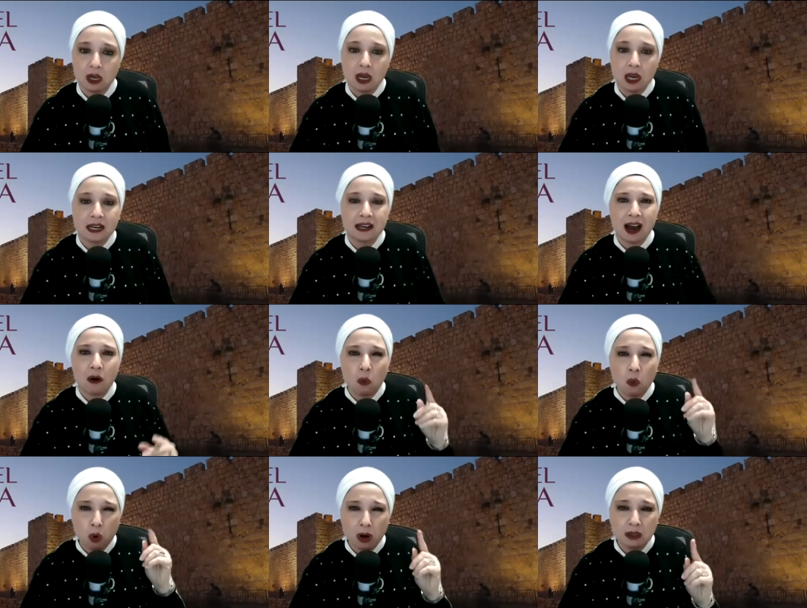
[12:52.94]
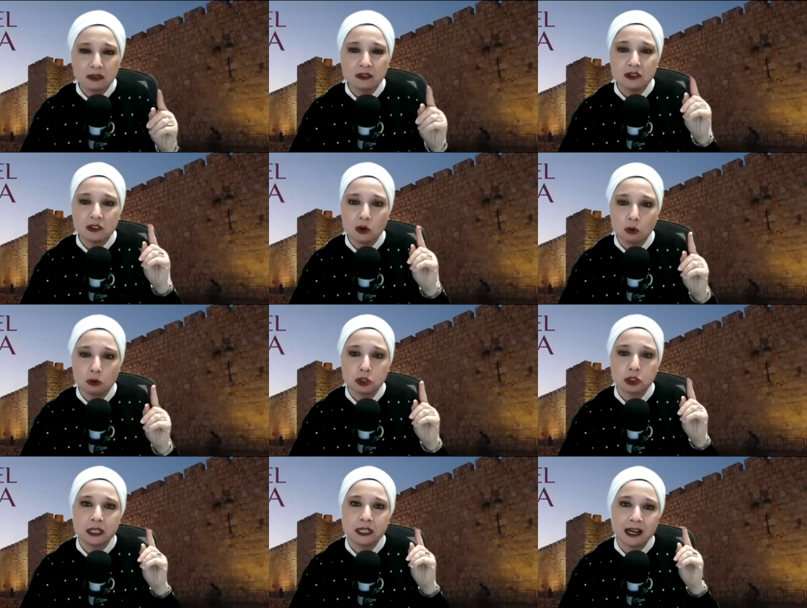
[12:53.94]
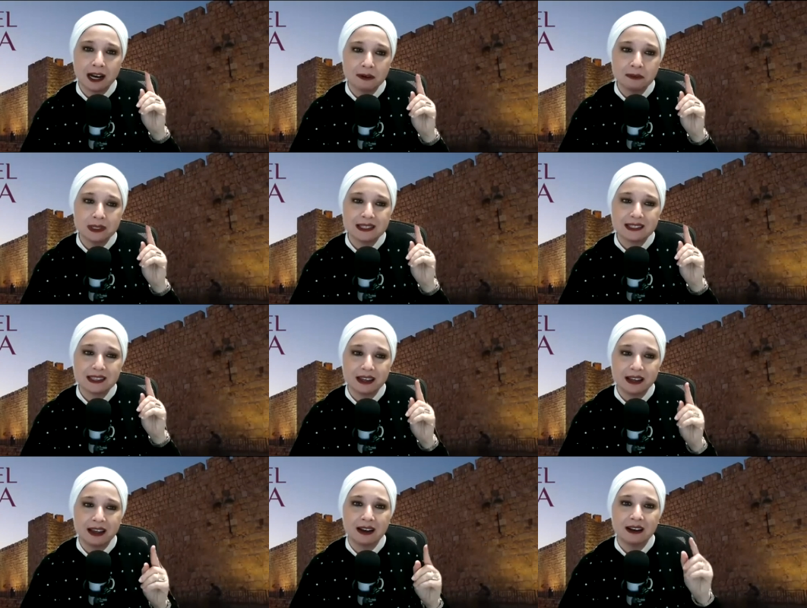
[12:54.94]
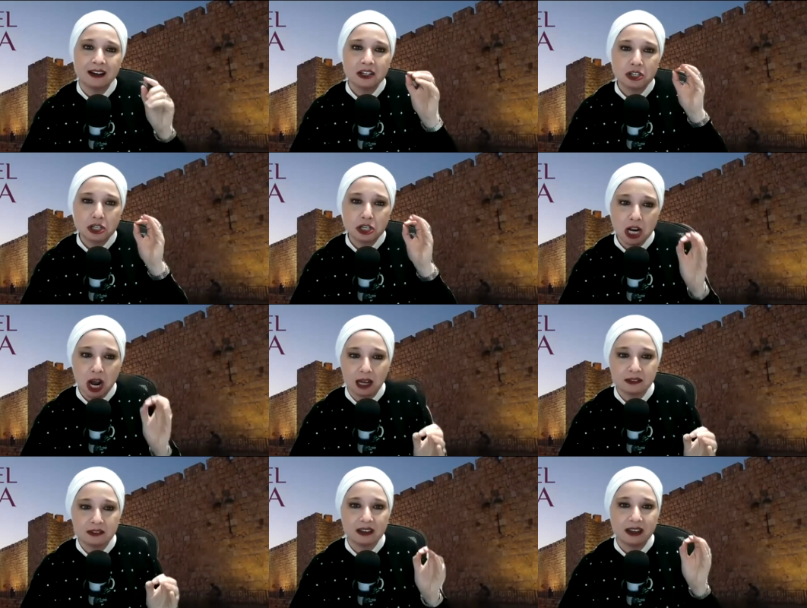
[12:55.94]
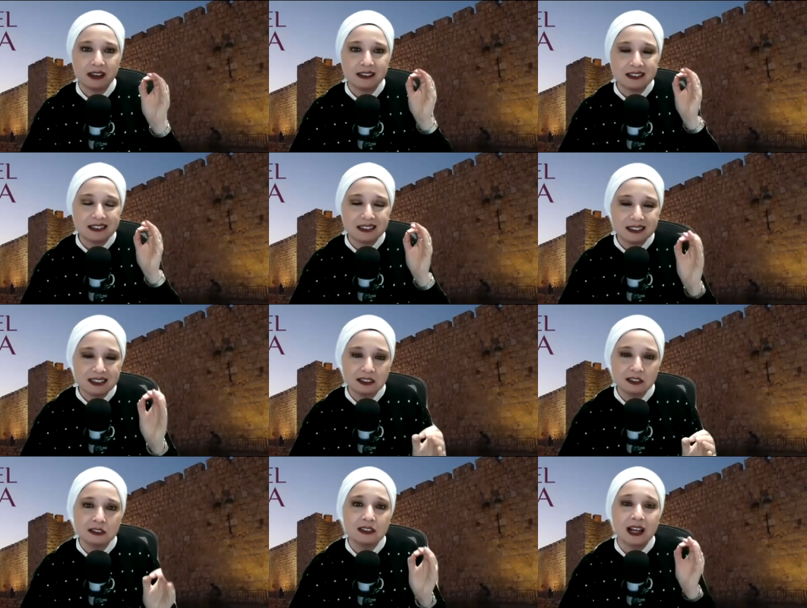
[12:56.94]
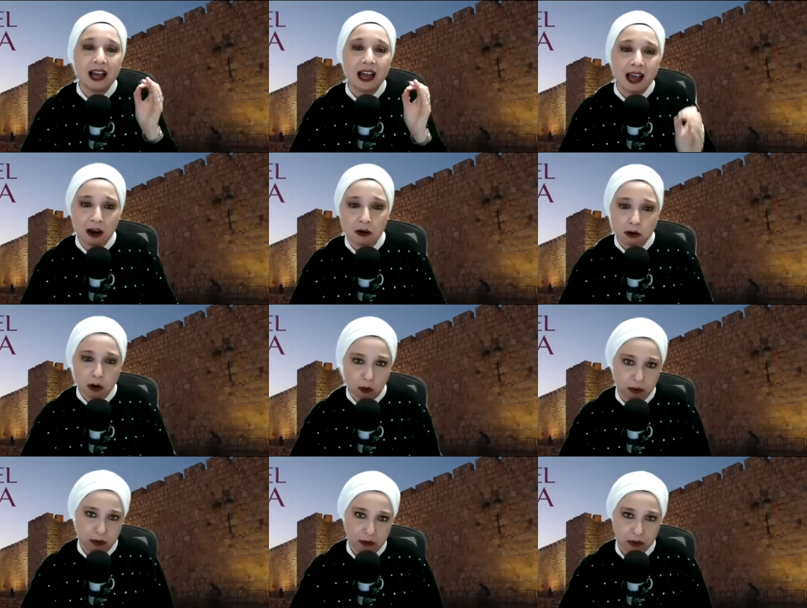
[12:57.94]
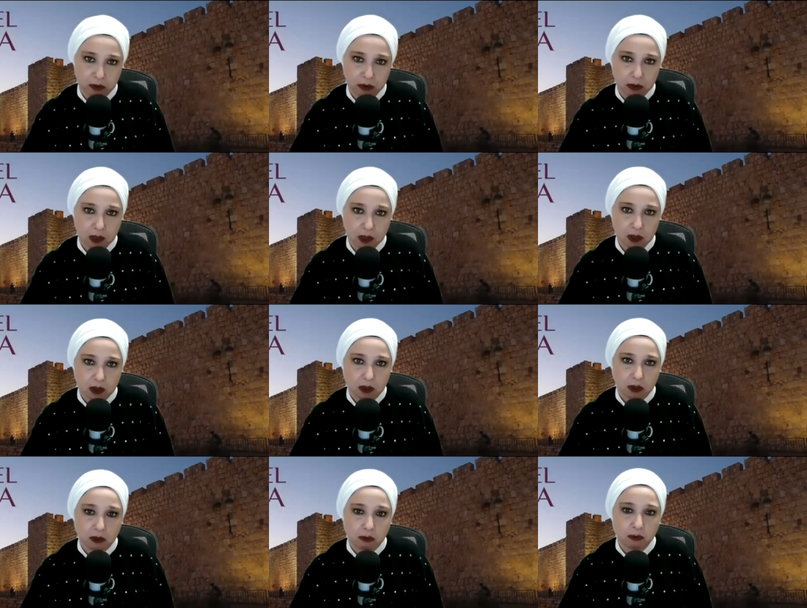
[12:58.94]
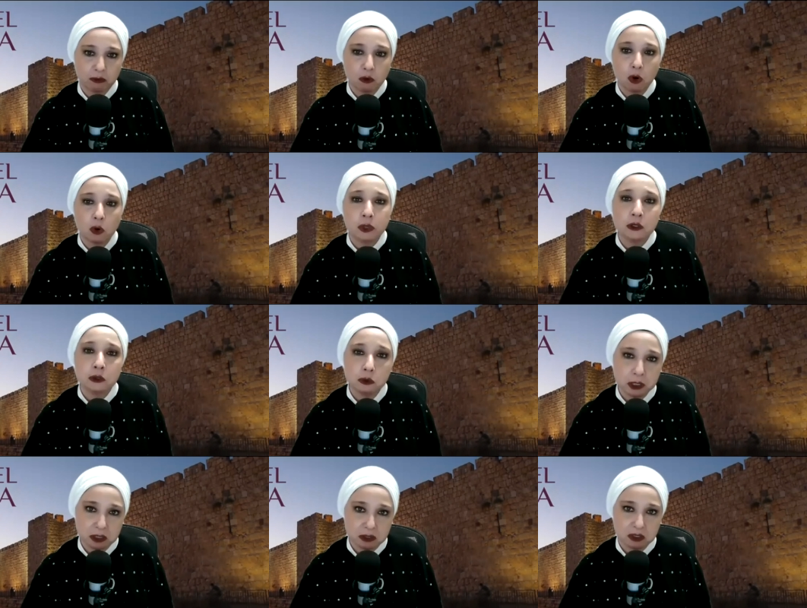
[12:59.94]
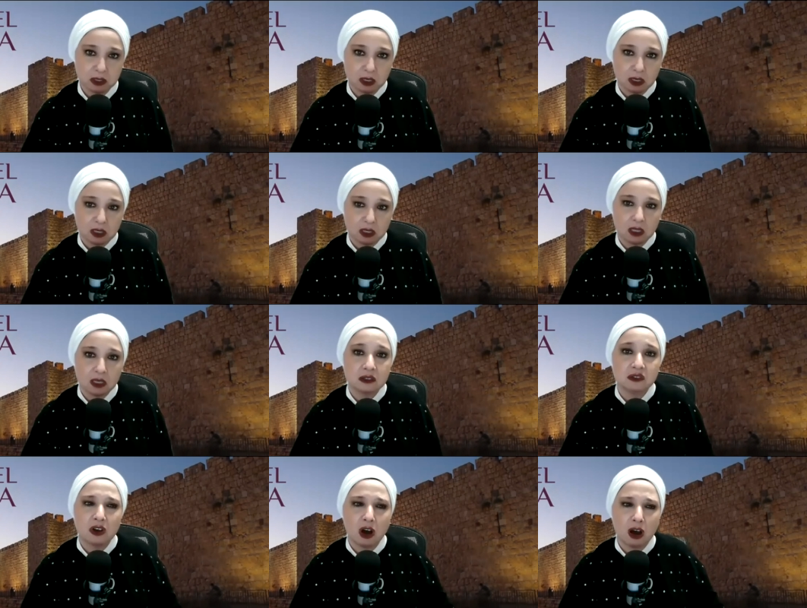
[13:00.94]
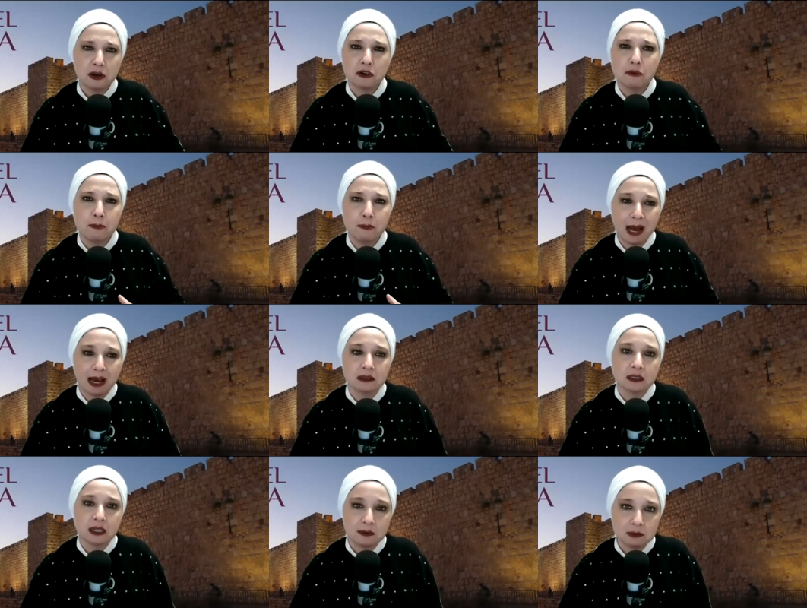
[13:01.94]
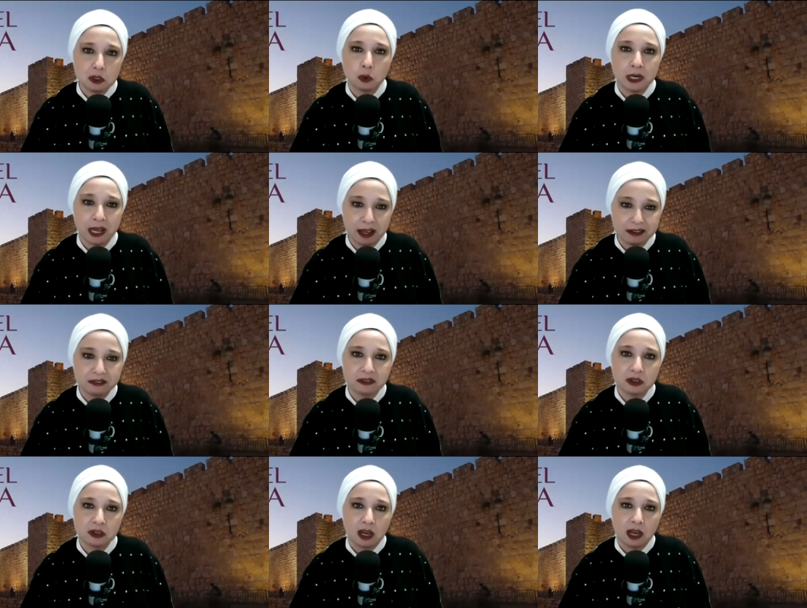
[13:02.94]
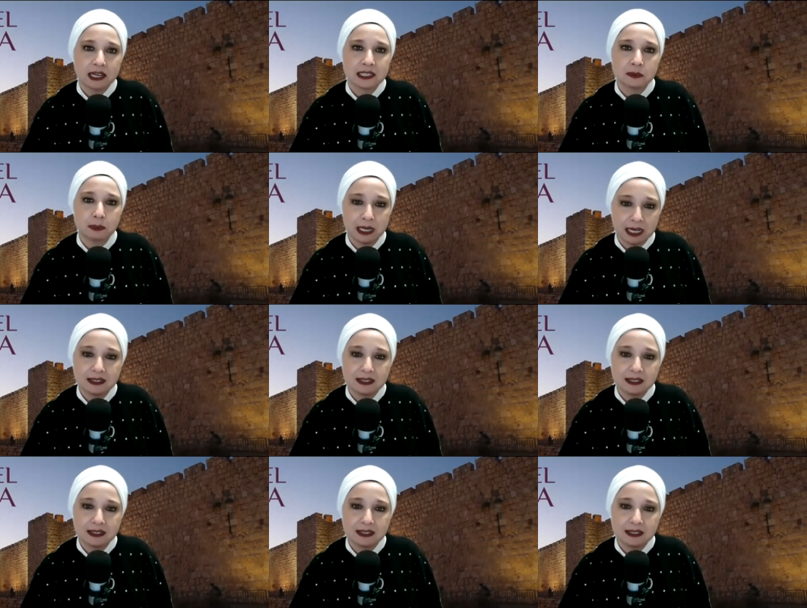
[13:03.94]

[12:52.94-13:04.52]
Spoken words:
and not one soldier in Am Yisrael shot a single arrow. Before we knew it, the entire battle came to an end as Bnei